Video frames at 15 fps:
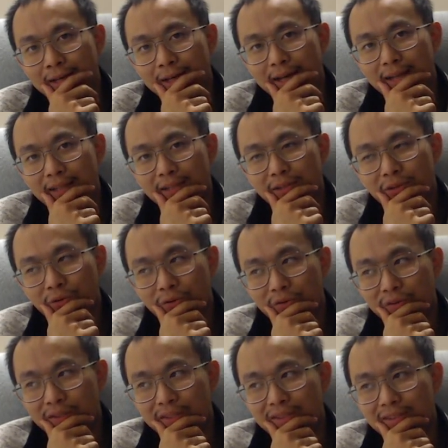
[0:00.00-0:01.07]
And the
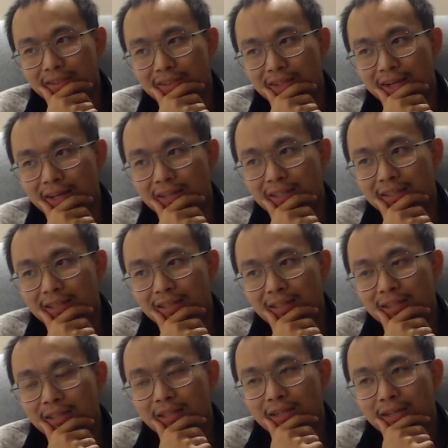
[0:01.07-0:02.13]
tourist said,
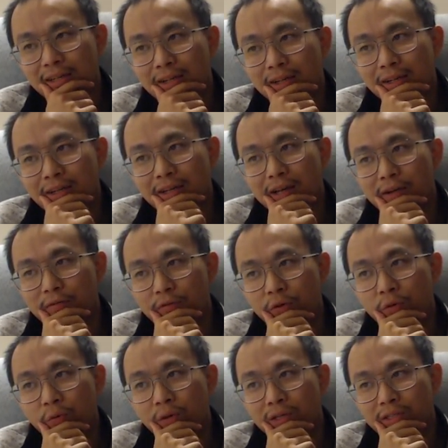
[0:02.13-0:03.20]
if
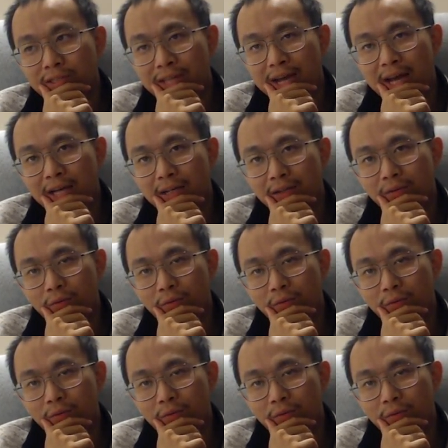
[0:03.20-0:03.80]
you were sad,